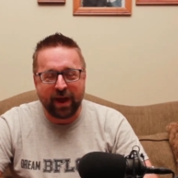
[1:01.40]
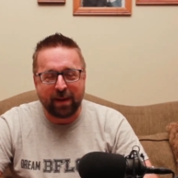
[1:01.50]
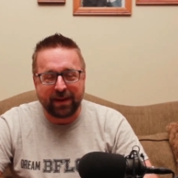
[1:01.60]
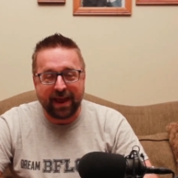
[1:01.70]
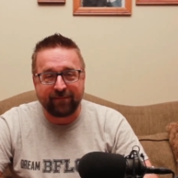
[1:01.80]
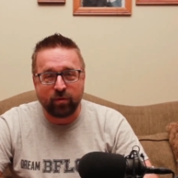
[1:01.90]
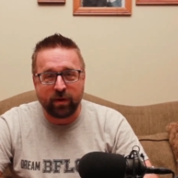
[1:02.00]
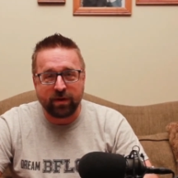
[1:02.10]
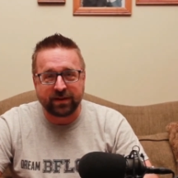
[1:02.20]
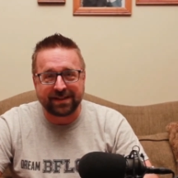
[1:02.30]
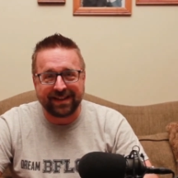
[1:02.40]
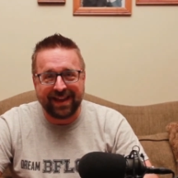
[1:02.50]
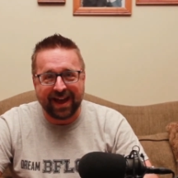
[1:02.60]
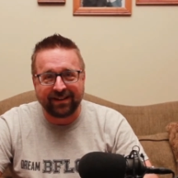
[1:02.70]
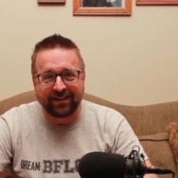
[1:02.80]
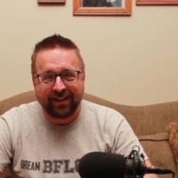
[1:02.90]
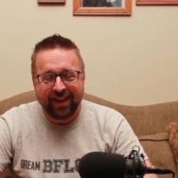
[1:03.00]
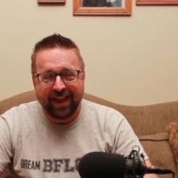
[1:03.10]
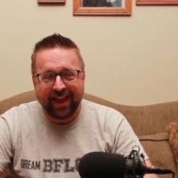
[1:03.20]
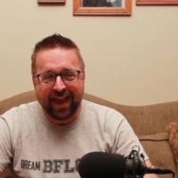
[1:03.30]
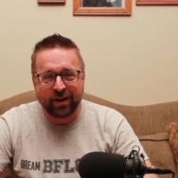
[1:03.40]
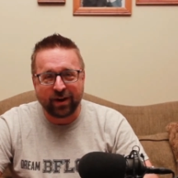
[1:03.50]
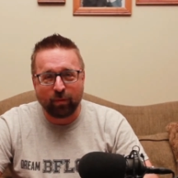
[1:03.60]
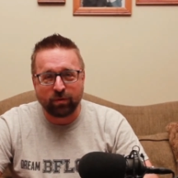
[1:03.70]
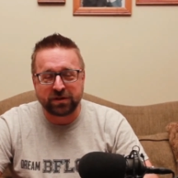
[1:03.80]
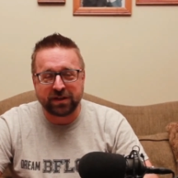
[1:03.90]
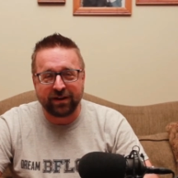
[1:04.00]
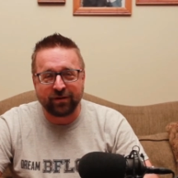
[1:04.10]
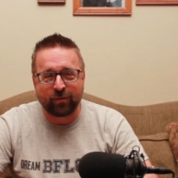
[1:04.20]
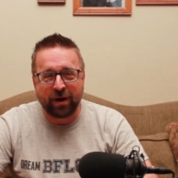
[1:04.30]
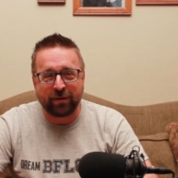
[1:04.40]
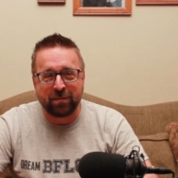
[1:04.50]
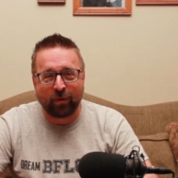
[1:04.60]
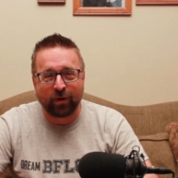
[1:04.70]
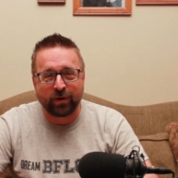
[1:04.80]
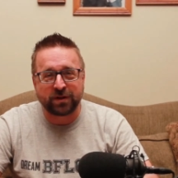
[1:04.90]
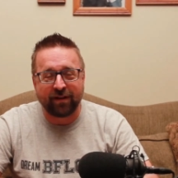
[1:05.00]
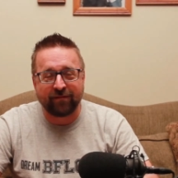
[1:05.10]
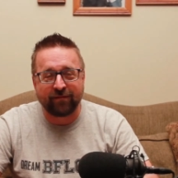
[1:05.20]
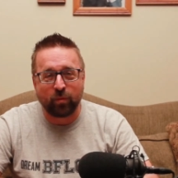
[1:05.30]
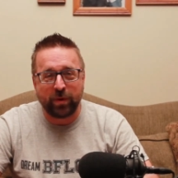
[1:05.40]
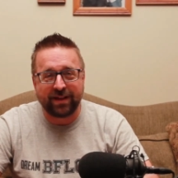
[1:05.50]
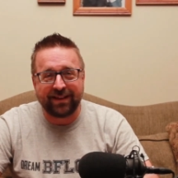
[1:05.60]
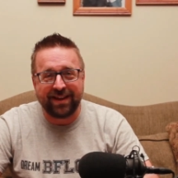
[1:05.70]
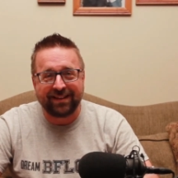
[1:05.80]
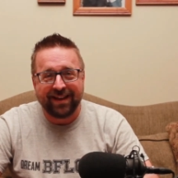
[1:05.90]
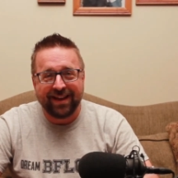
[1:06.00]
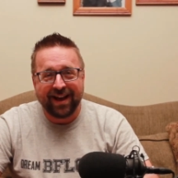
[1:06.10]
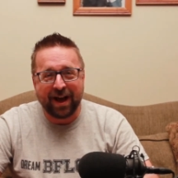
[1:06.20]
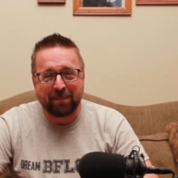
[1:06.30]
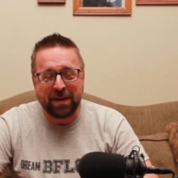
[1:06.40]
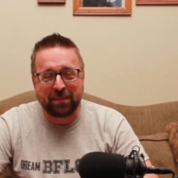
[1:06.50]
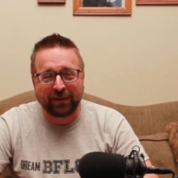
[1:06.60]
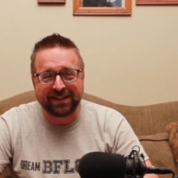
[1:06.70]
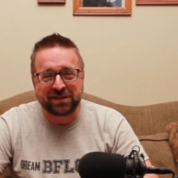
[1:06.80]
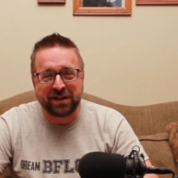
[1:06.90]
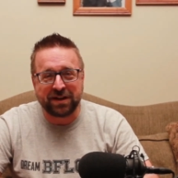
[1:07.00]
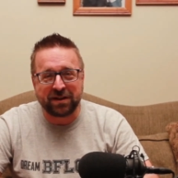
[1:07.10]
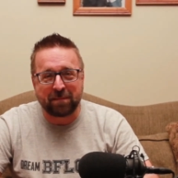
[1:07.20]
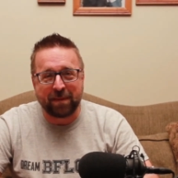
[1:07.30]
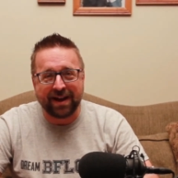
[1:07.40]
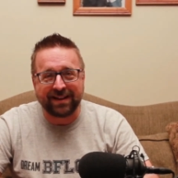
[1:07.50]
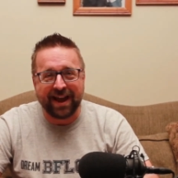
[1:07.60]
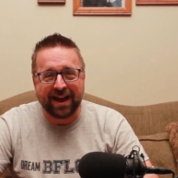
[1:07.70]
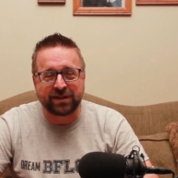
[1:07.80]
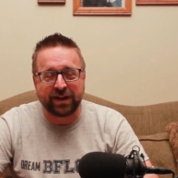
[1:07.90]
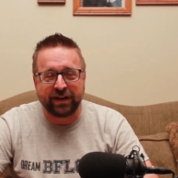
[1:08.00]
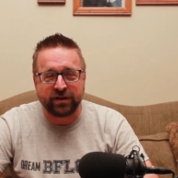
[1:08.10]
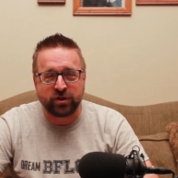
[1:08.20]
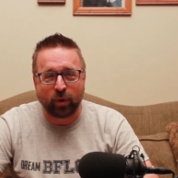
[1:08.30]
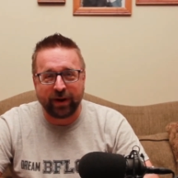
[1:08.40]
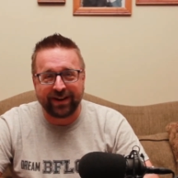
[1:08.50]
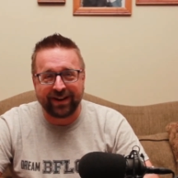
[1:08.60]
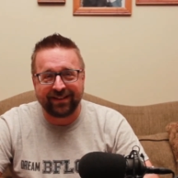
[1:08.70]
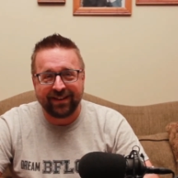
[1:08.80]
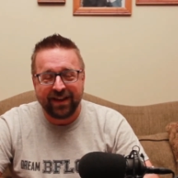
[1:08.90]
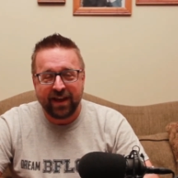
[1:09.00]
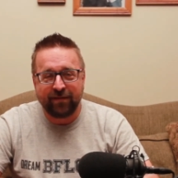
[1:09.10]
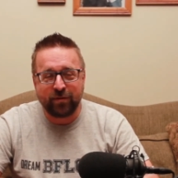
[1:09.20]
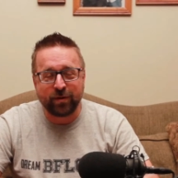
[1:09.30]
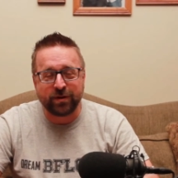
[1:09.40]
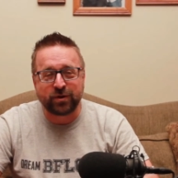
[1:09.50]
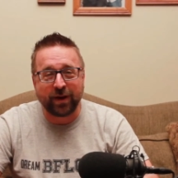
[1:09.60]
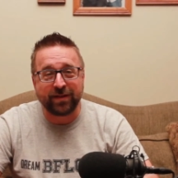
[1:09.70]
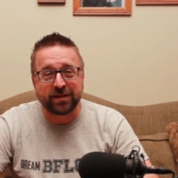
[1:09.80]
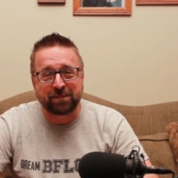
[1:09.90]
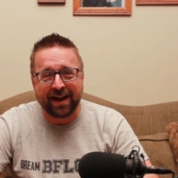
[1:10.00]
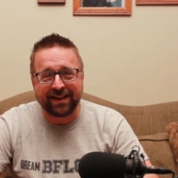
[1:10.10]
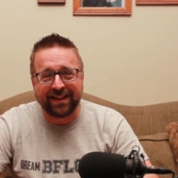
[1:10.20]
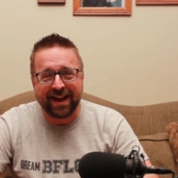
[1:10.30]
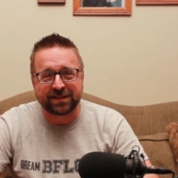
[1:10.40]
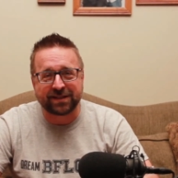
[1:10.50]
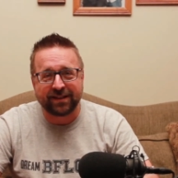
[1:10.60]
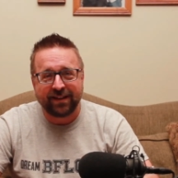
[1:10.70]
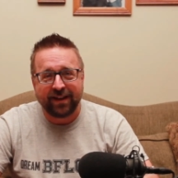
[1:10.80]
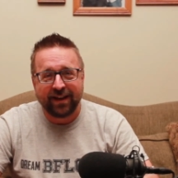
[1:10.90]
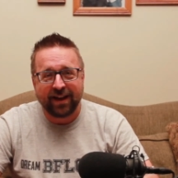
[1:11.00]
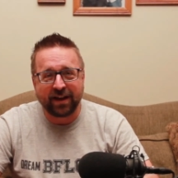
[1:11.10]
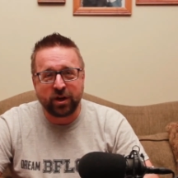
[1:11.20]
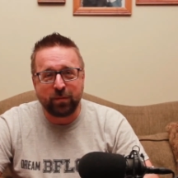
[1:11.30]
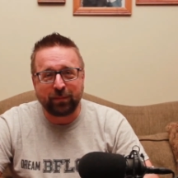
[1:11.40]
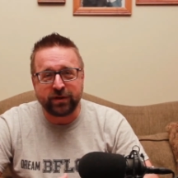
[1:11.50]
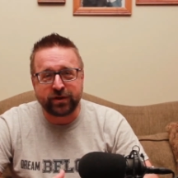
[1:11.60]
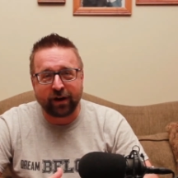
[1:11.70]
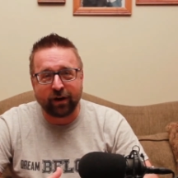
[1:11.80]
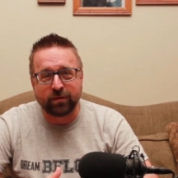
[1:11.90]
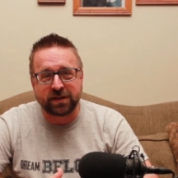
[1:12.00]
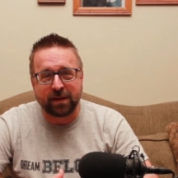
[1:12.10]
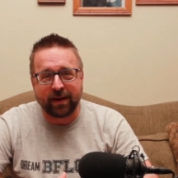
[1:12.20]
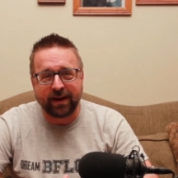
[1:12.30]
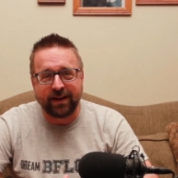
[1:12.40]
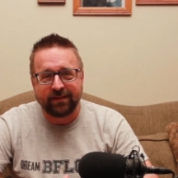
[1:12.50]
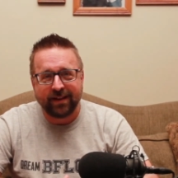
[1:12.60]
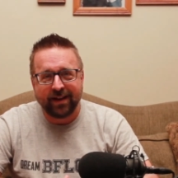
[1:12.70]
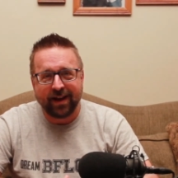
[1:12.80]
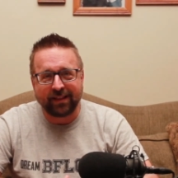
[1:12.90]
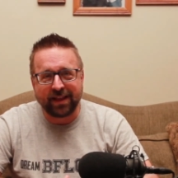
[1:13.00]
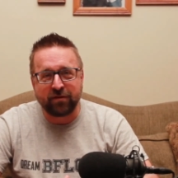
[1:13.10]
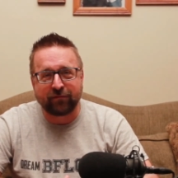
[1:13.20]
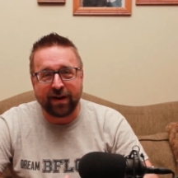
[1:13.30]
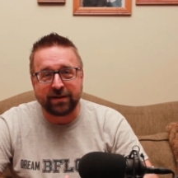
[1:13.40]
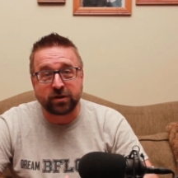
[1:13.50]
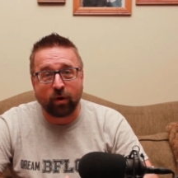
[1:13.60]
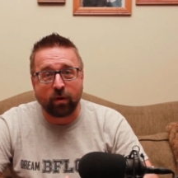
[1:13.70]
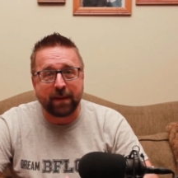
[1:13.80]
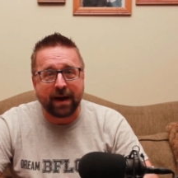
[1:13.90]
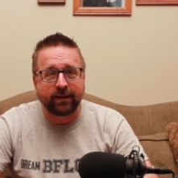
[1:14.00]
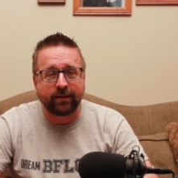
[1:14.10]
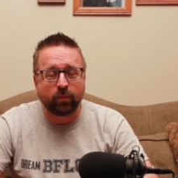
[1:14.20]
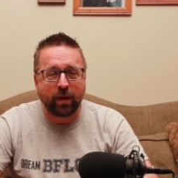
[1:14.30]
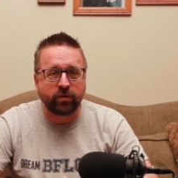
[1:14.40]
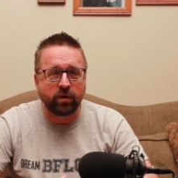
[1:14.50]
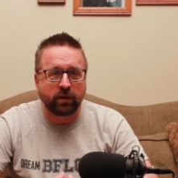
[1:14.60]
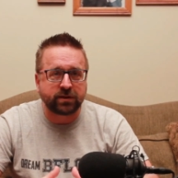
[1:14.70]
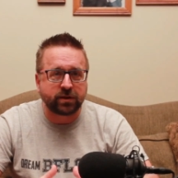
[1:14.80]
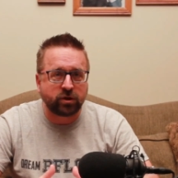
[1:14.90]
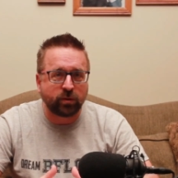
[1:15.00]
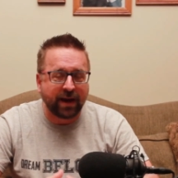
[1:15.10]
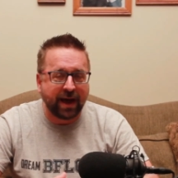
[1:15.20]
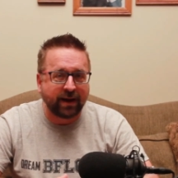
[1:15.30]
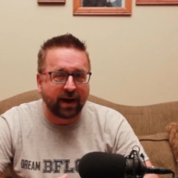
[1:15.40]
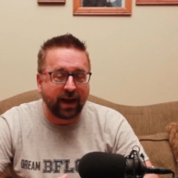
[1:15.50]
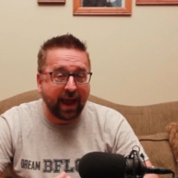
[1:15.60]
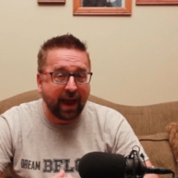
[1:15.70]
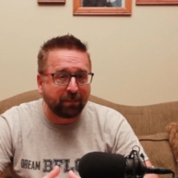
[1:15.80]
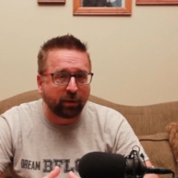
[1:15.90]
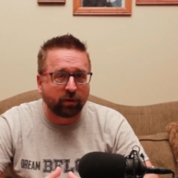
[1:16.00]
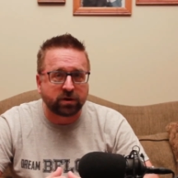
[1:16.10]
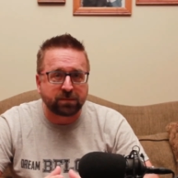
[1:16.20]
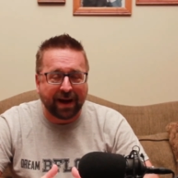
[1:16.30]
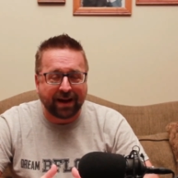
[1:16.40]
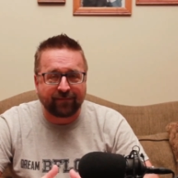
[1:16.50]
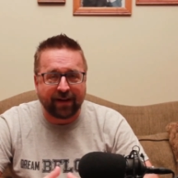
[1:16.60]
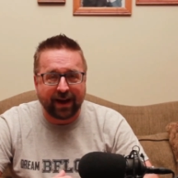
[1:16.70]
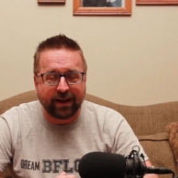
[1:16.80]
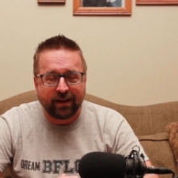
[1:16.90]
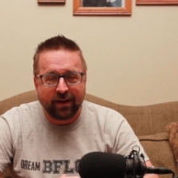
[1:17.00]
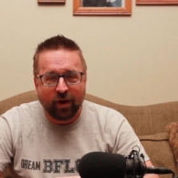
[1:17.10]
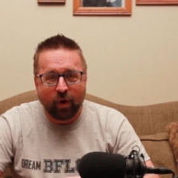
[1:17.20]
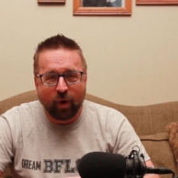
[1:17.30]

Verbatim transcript: We're so happy to have you with us again. And uh, we're just getting great reports of weekly uh, people listening to the podcast and enjoying it. If you enjoy this podcast, uh, can you please share it with somebody? Uh, let your friends know about it, whether you listen to it on uh, Apple or Spotify